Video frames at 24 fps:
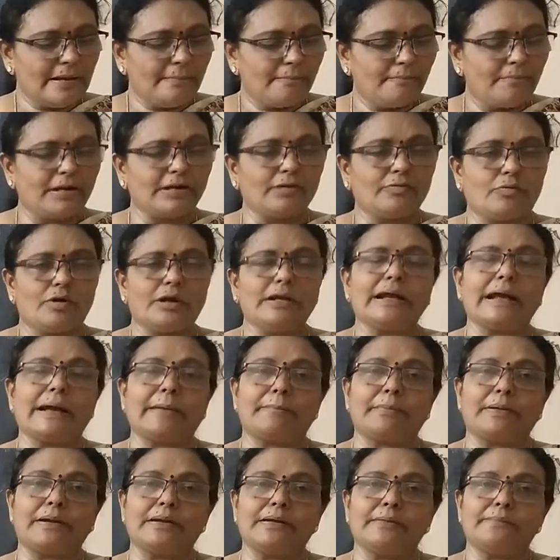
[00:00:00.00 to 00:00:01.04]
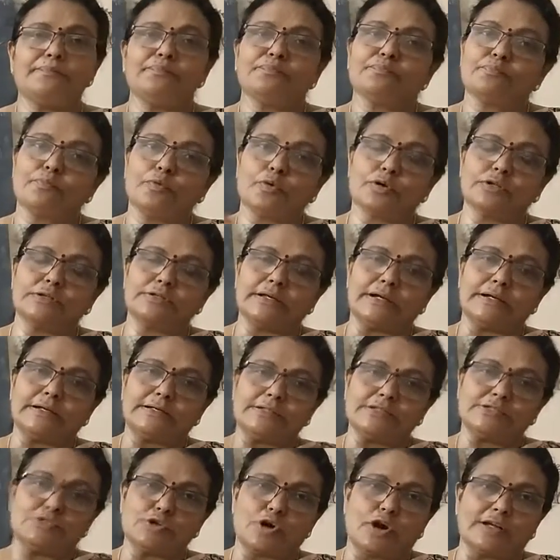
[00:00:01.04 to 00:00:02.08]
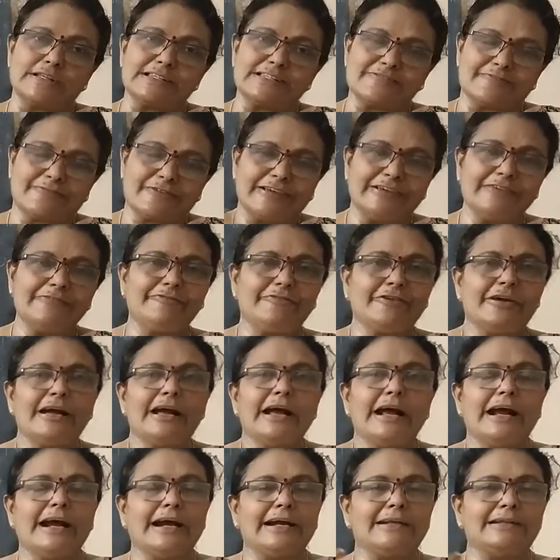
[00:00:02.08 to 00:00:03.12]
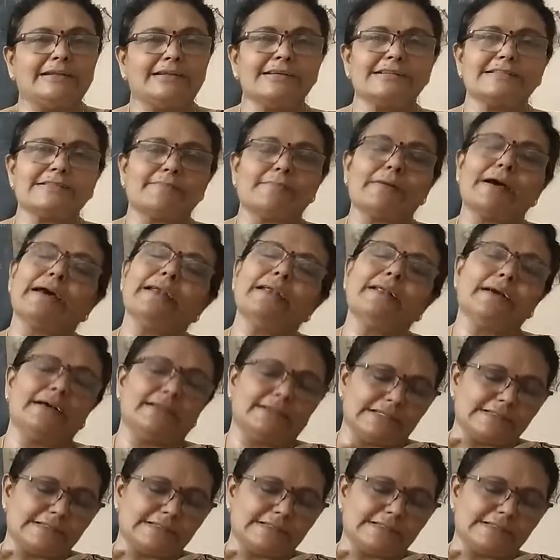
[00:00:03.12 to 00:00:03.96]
But what happened? Both the John's wife and this man,